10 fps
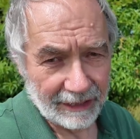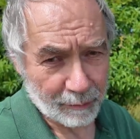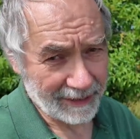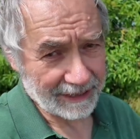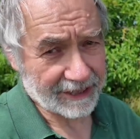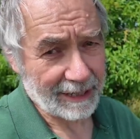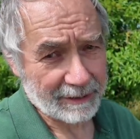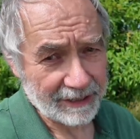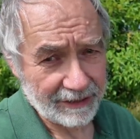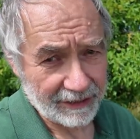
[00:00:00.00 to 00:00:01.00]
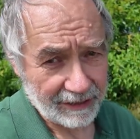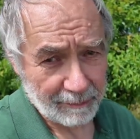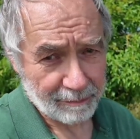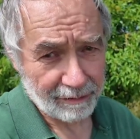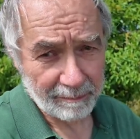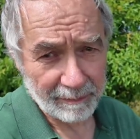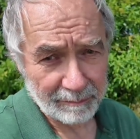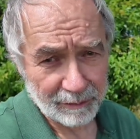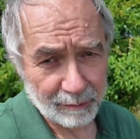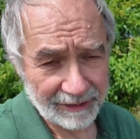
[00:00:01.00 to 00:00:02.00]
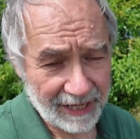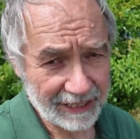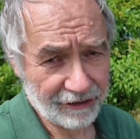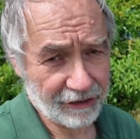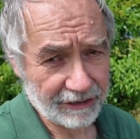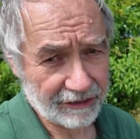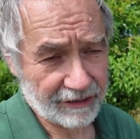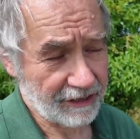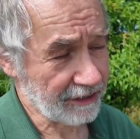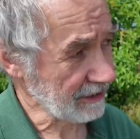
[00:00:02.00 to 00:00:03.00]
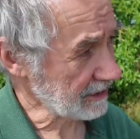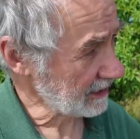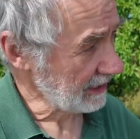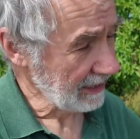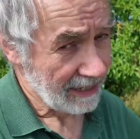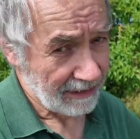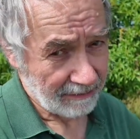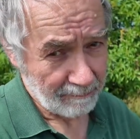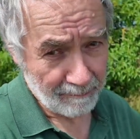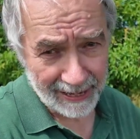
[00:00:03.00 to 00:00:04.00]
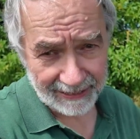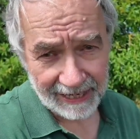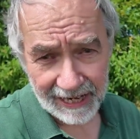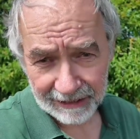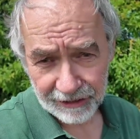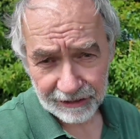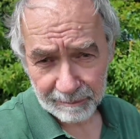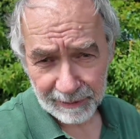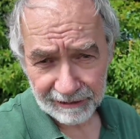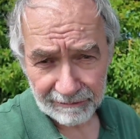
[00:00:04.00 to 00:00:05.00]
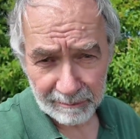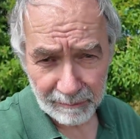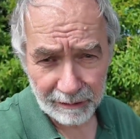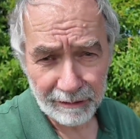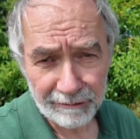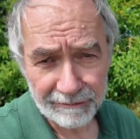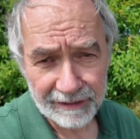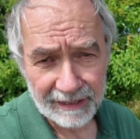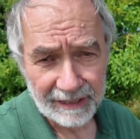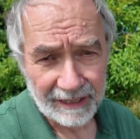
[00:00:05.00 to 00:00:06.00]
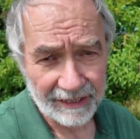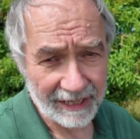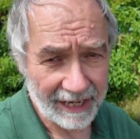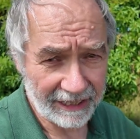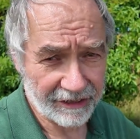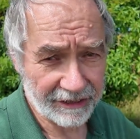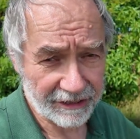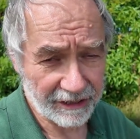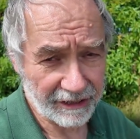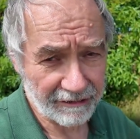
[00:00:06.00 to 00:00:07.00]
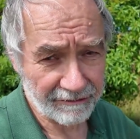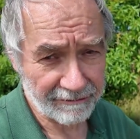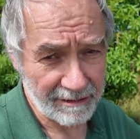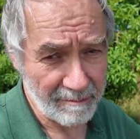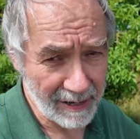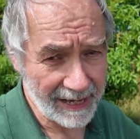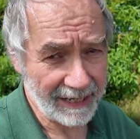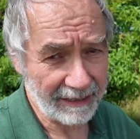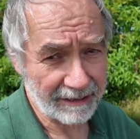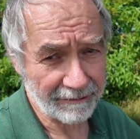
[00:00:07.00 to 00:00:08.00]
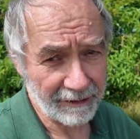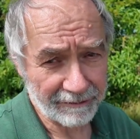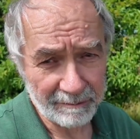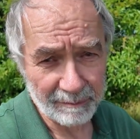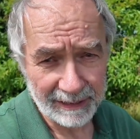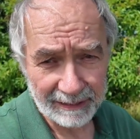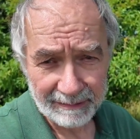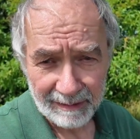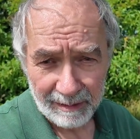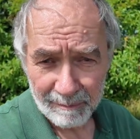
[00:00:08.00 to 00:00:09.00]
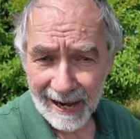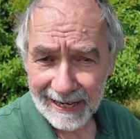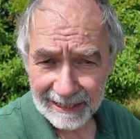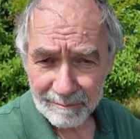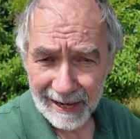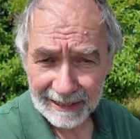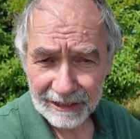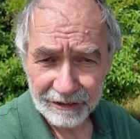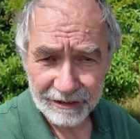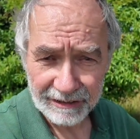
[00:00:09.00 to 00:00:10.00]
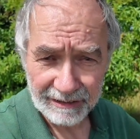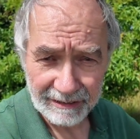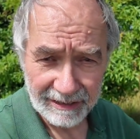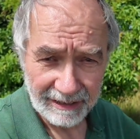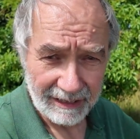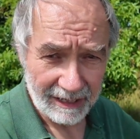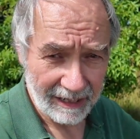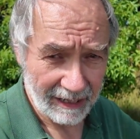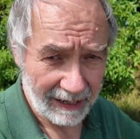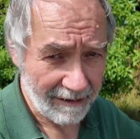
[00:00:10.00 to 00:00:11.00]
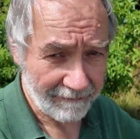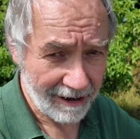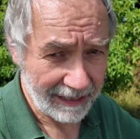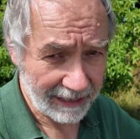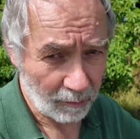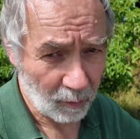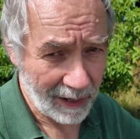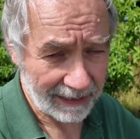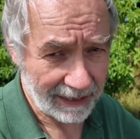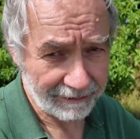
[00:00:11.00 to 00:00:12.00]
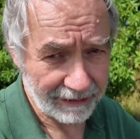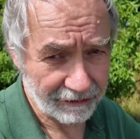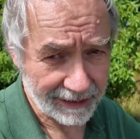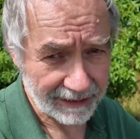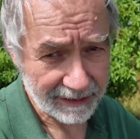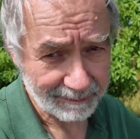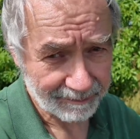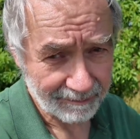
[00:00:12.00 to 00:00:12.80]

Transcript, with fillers: It's well accepted that there are problems with hedges, that many hedges have been removed, and the hedges that have remained have often been badly managed and uh, have very little wildlife interest.